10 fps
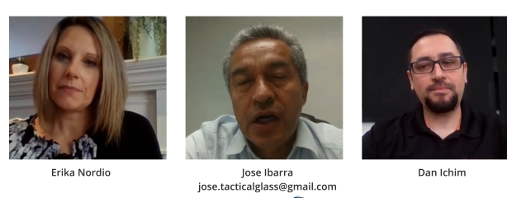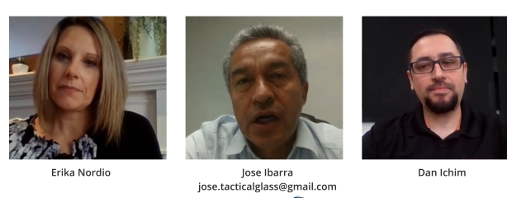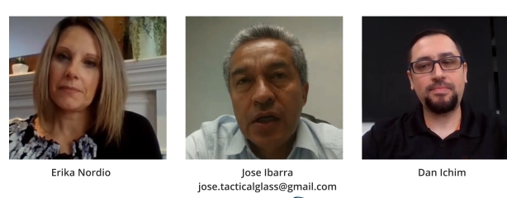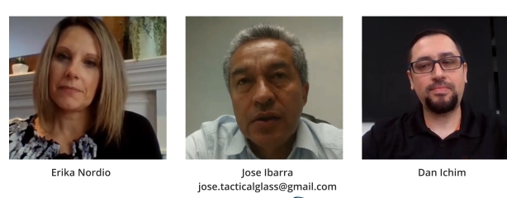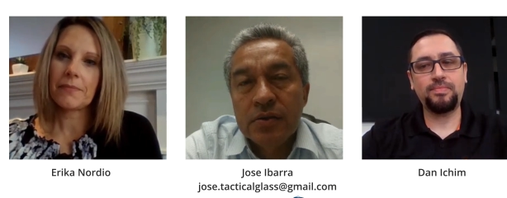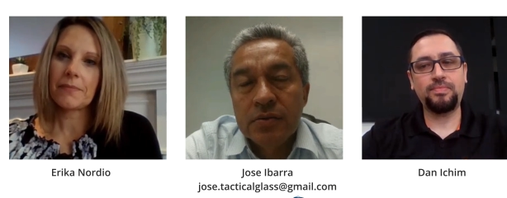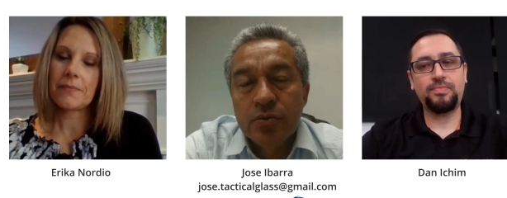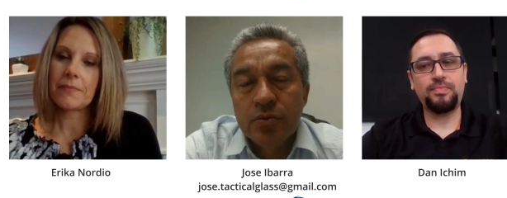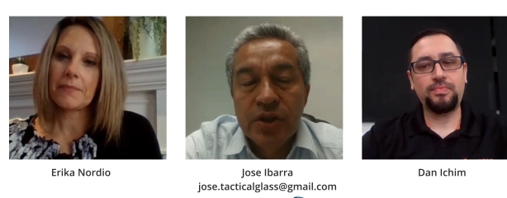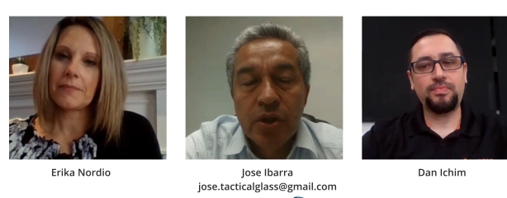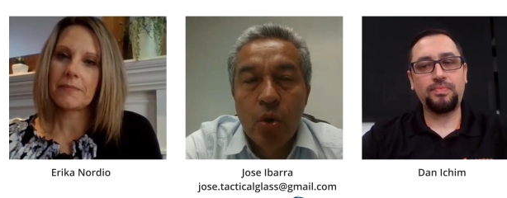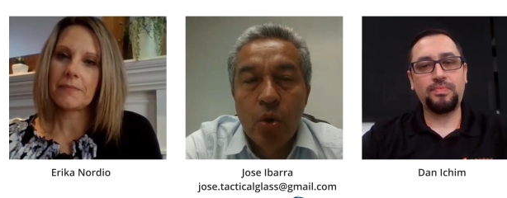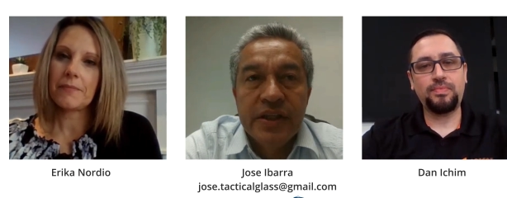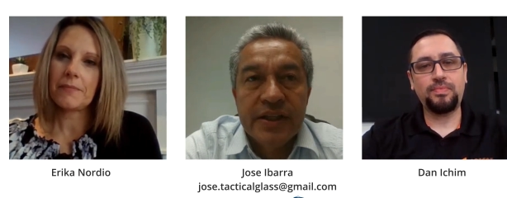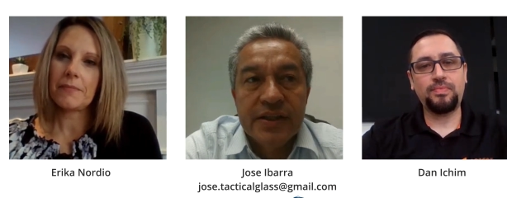Speaker 1: Uh, we
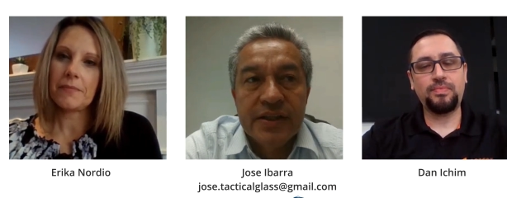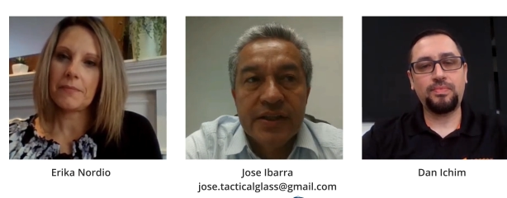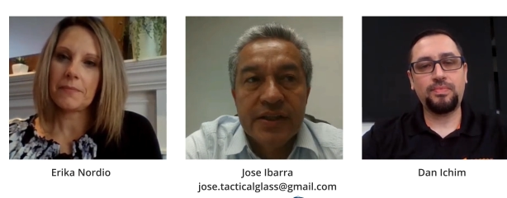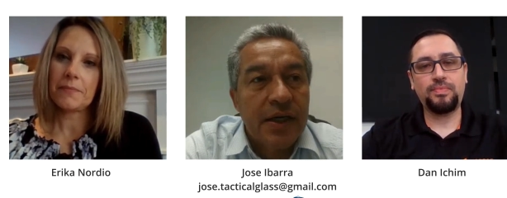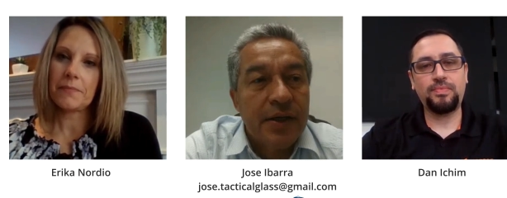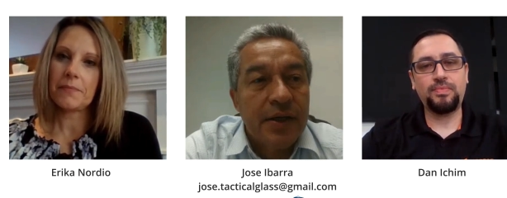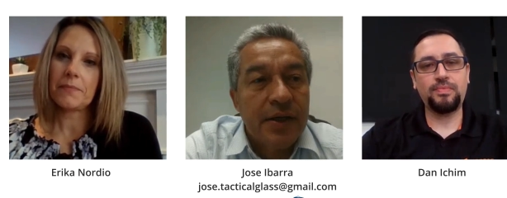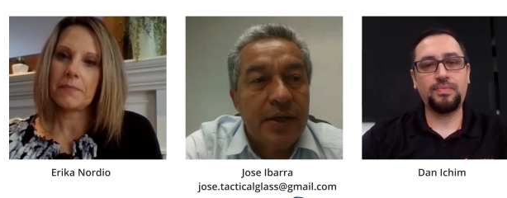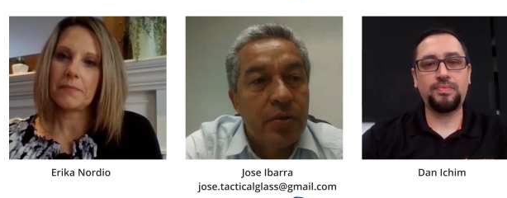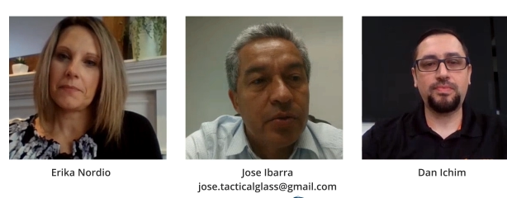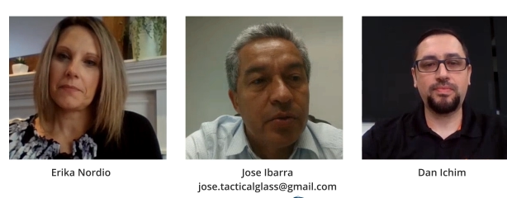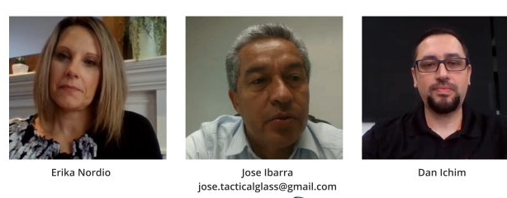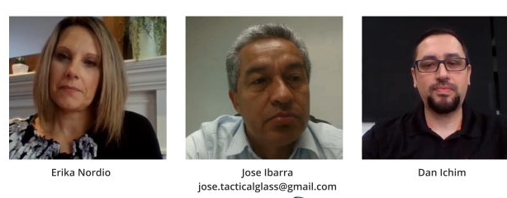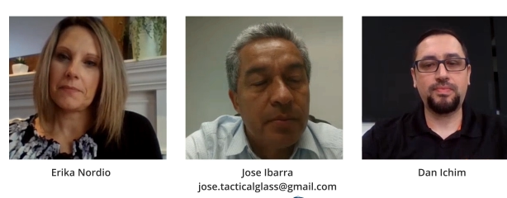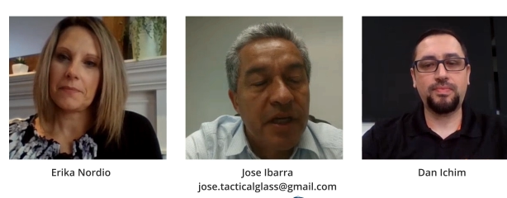know that uh, you
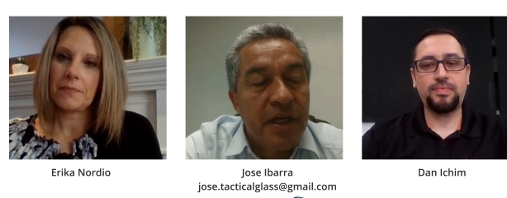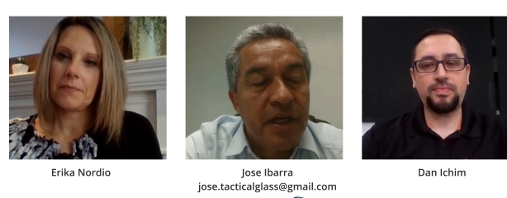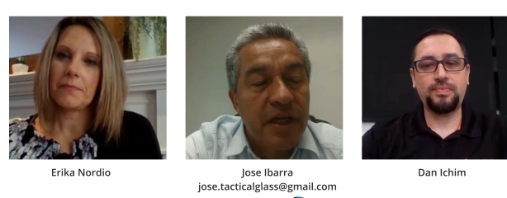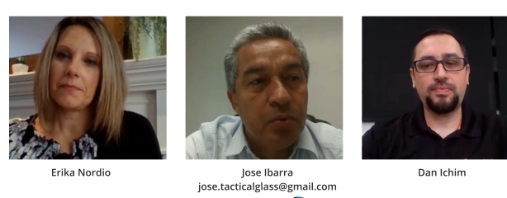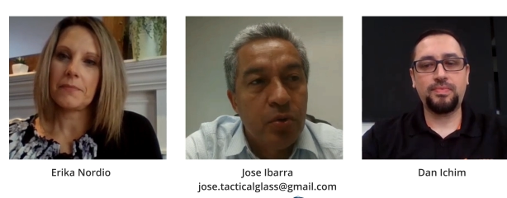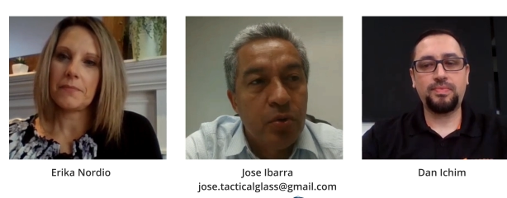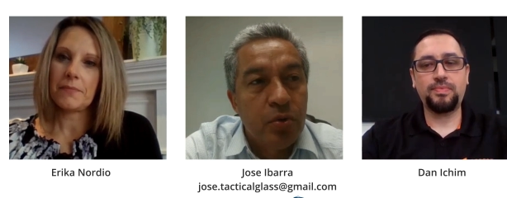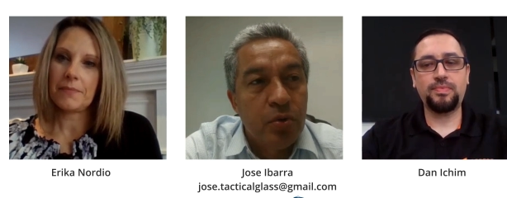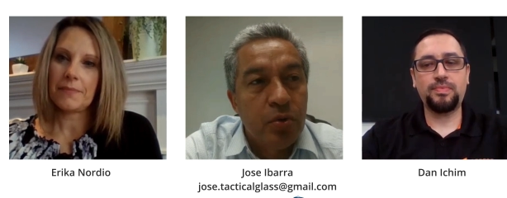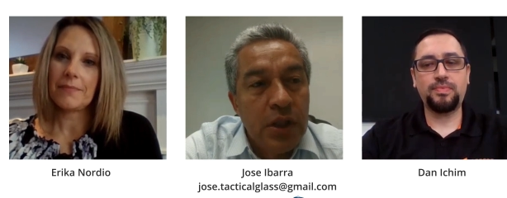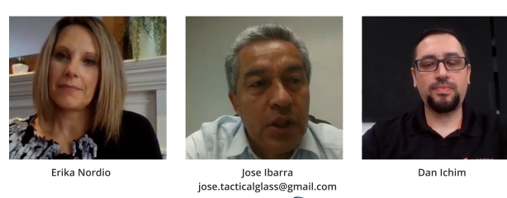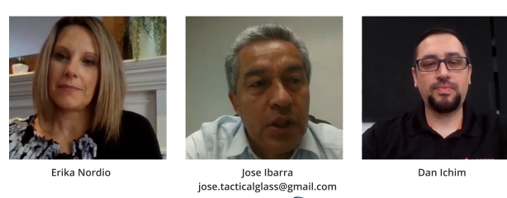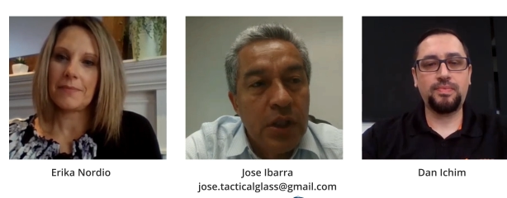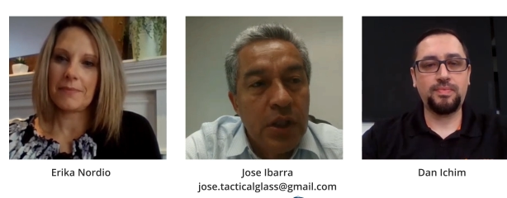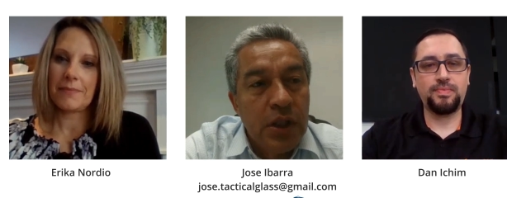know there are many
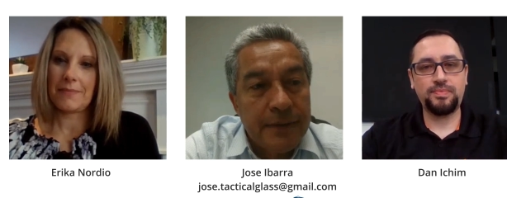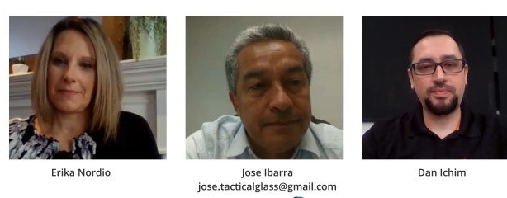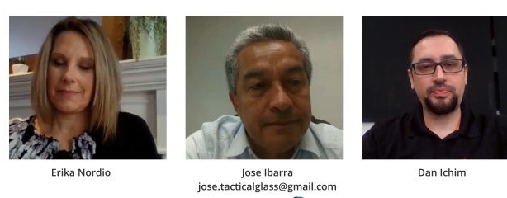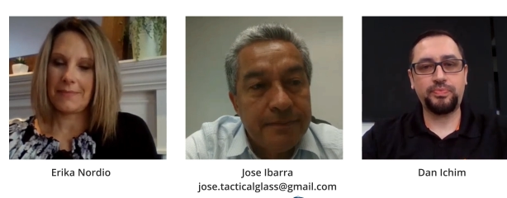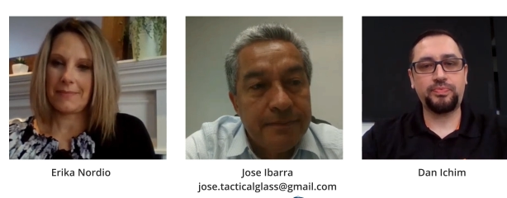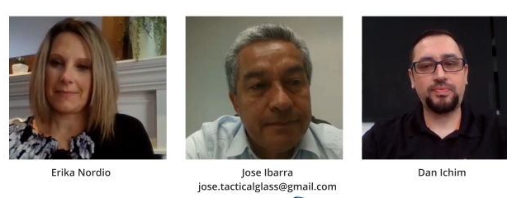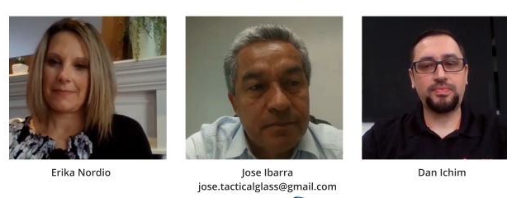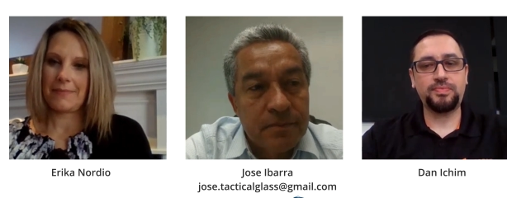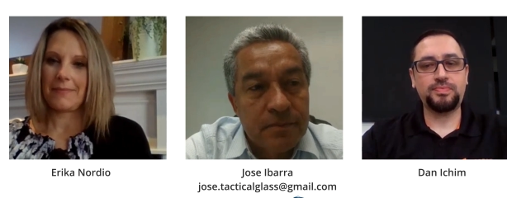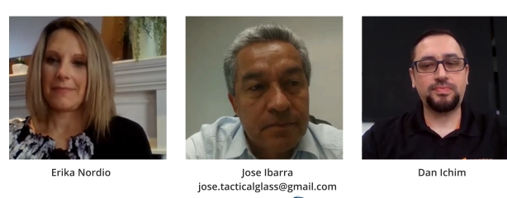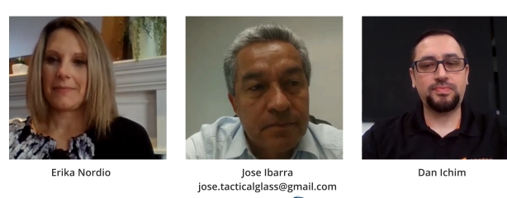people um,